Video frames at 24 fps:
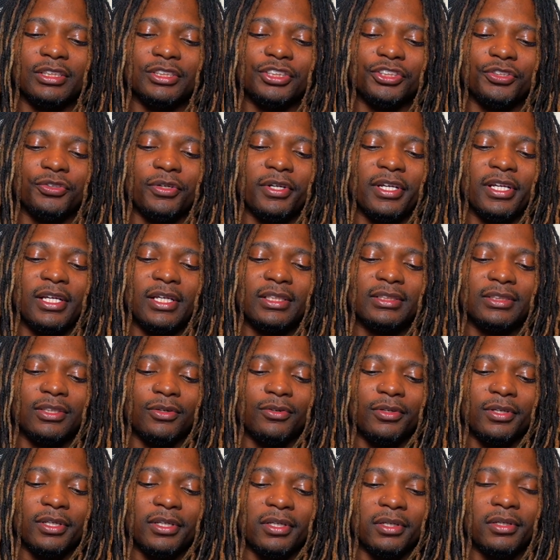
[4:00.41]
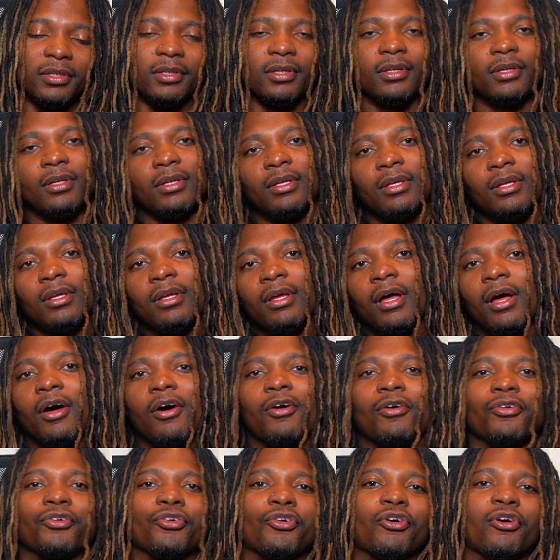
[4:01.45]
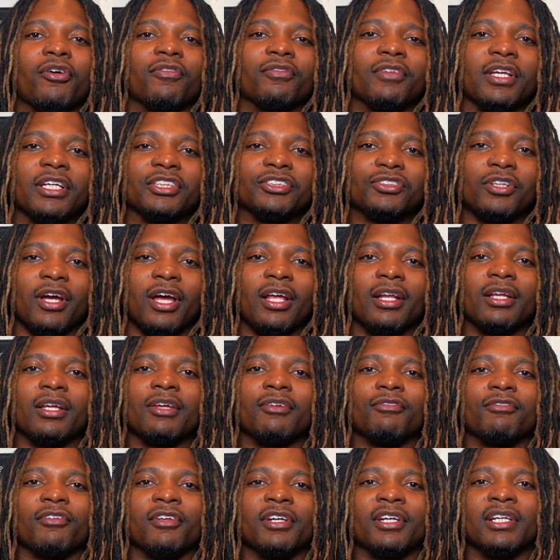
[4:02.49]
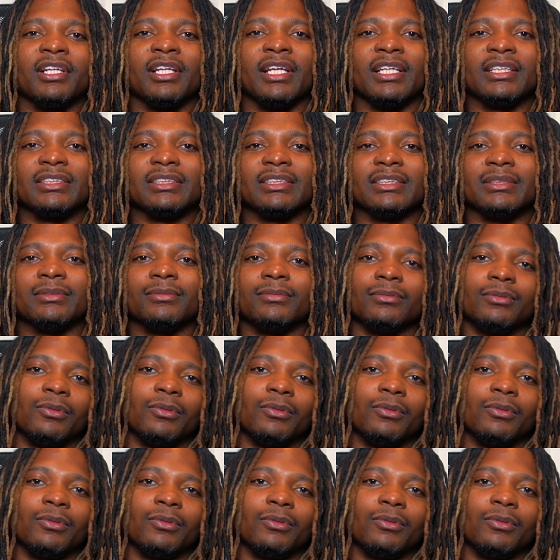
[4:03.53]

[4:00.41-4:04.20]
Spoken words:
strings on here. I don't know if they try the infinity laces